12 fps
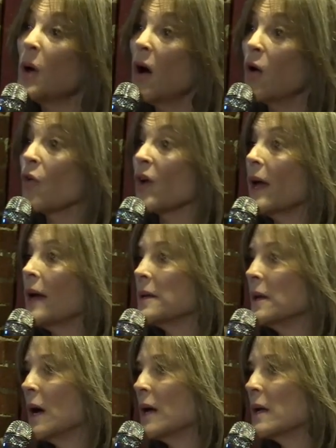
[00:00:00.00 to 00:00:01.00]
hungry at
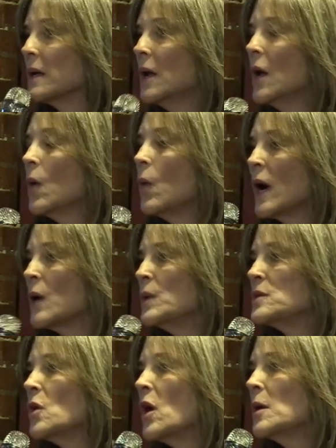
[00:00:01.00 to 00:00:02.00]
night? Why aren't we
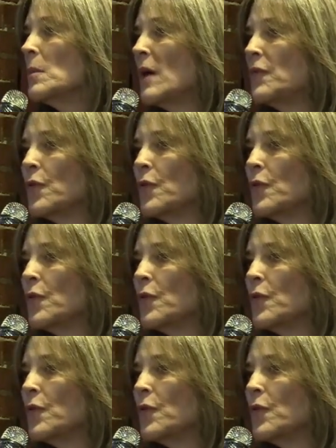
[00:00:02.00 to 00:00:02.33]
talking about